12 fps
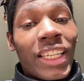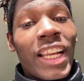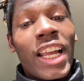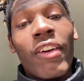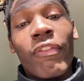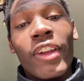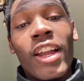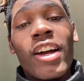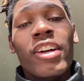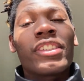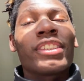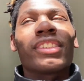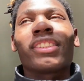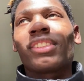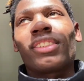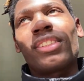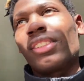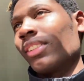I got for y'all. It just
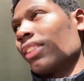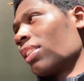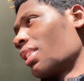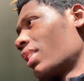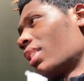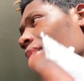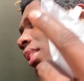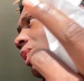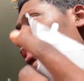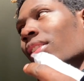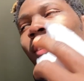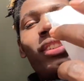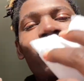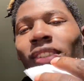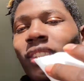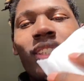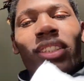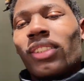
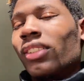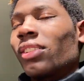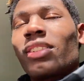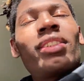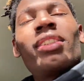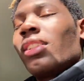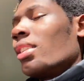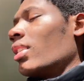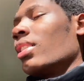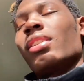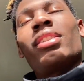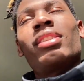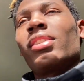this uh,